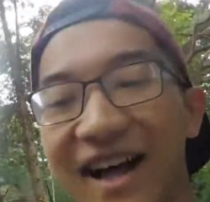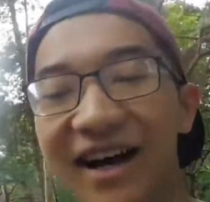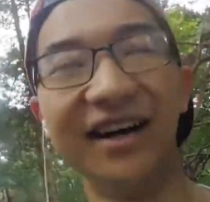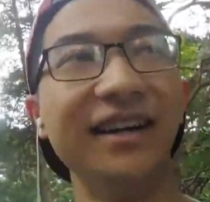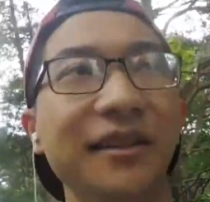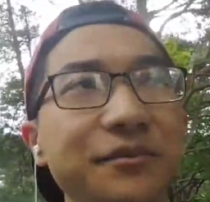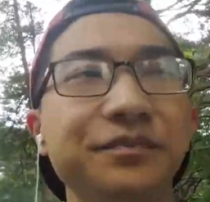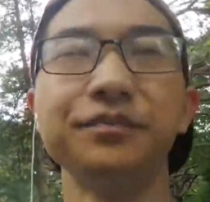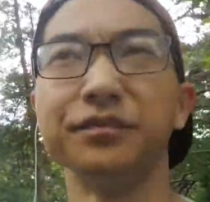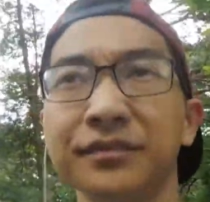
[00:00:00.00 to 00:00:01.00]
Um,
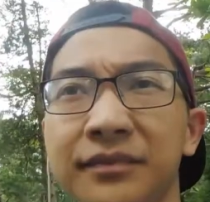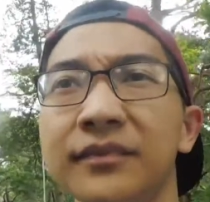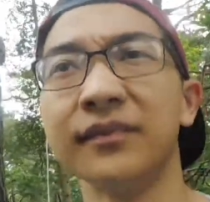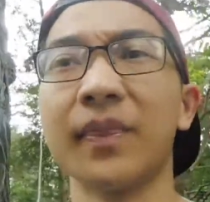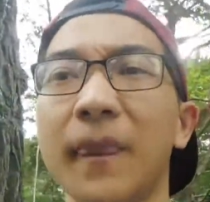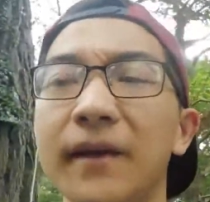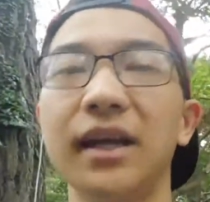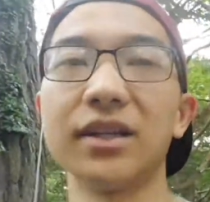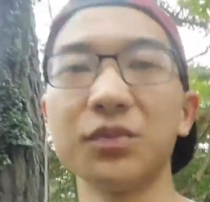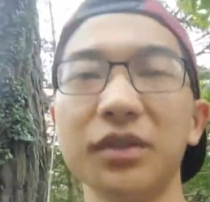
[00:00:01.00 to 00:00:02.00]

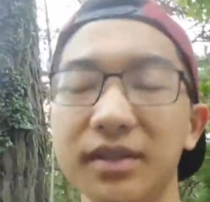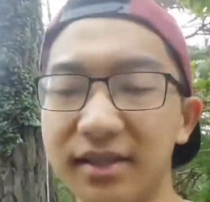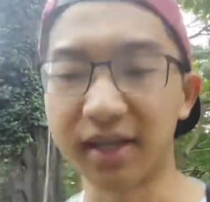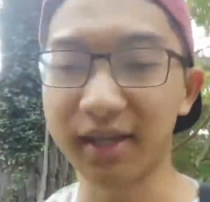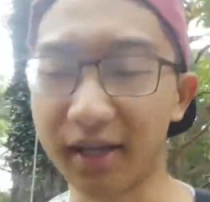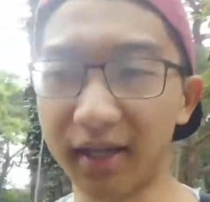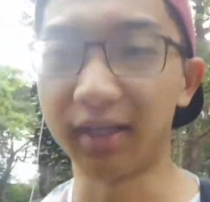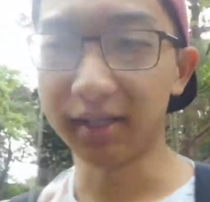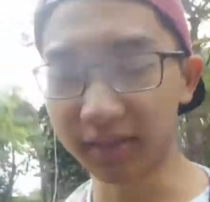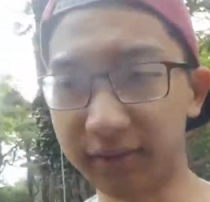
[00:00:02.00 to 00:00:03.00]
yeah, I just wanted to say,
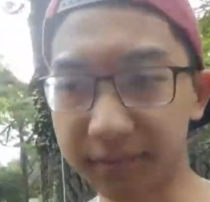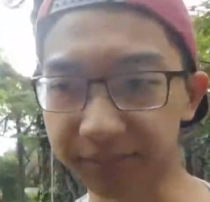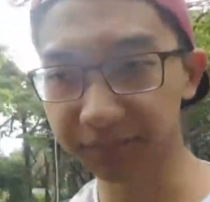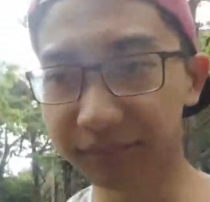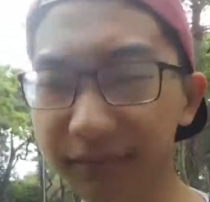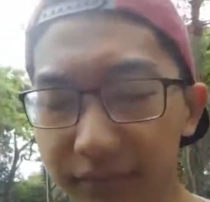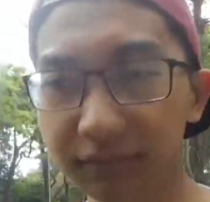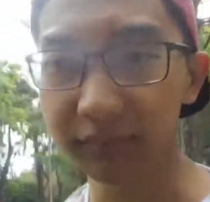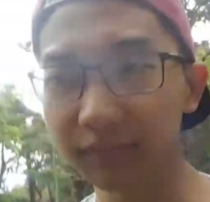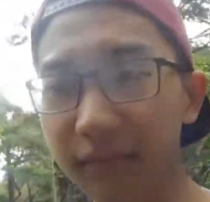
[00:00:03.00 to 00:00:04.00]
uh,
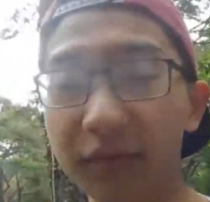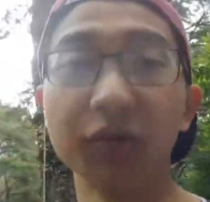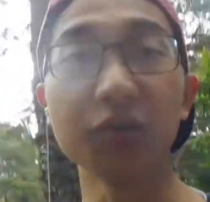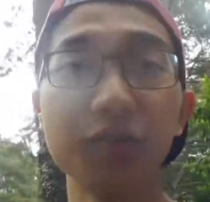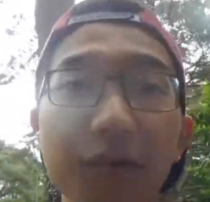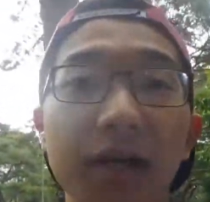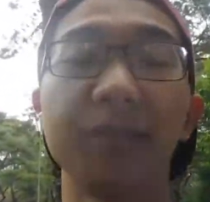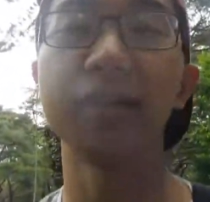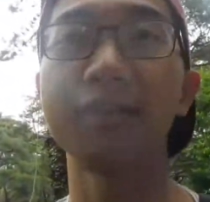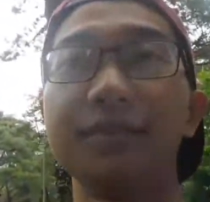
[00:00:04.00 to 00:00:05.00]
for those of you
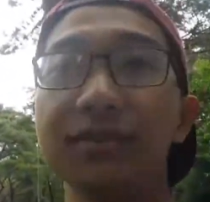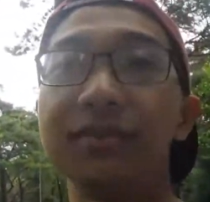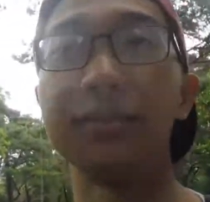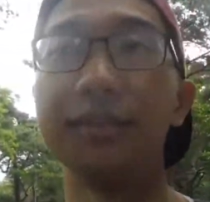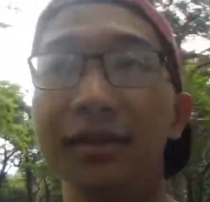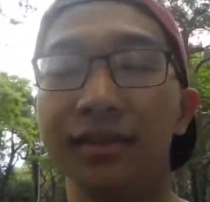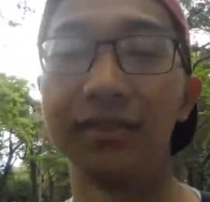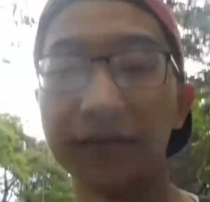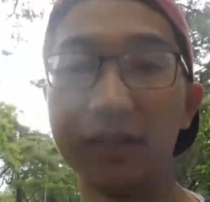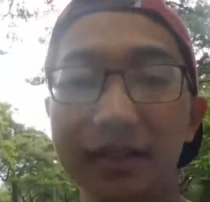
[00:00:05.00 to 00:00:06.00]
coming into
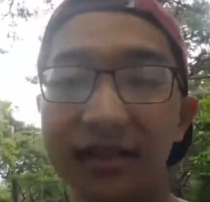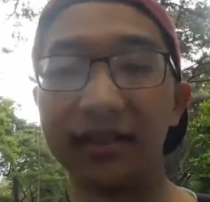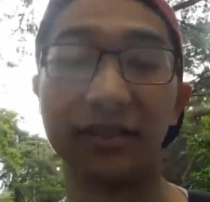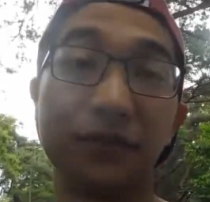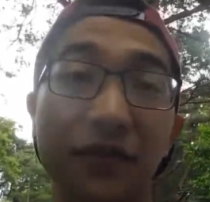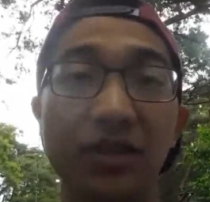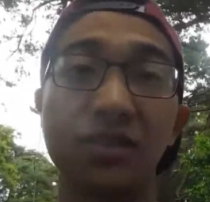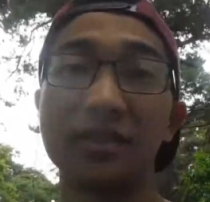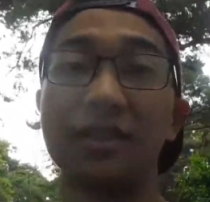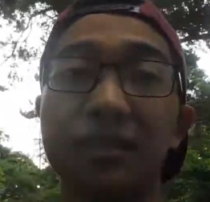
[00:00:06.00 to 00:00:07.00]
university, like the
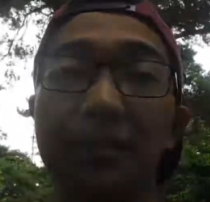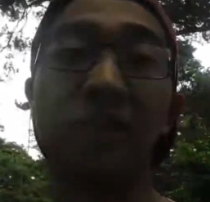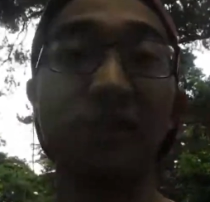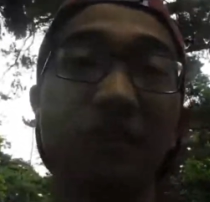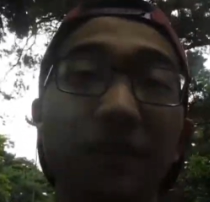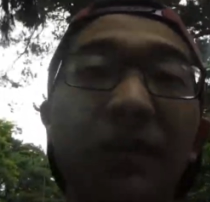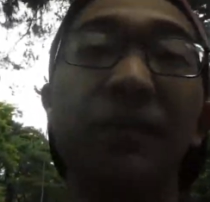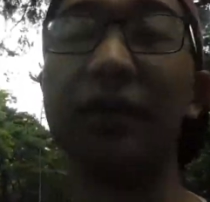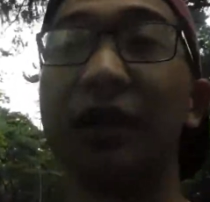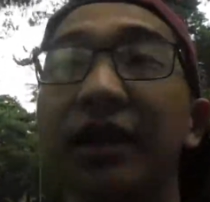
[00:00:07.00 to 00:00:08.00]
freshers that's coming in
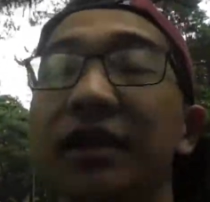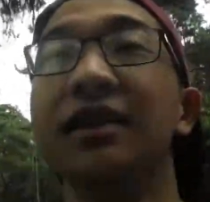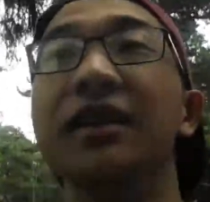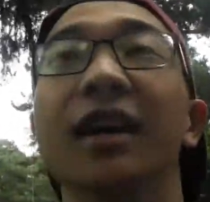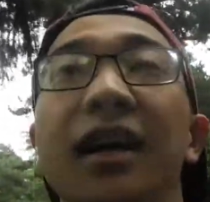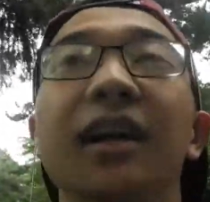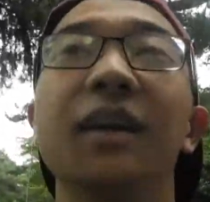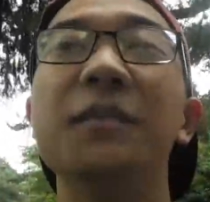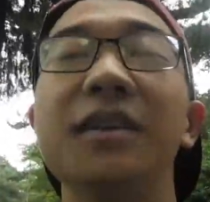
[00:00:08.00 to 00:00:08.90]
September, right? Um,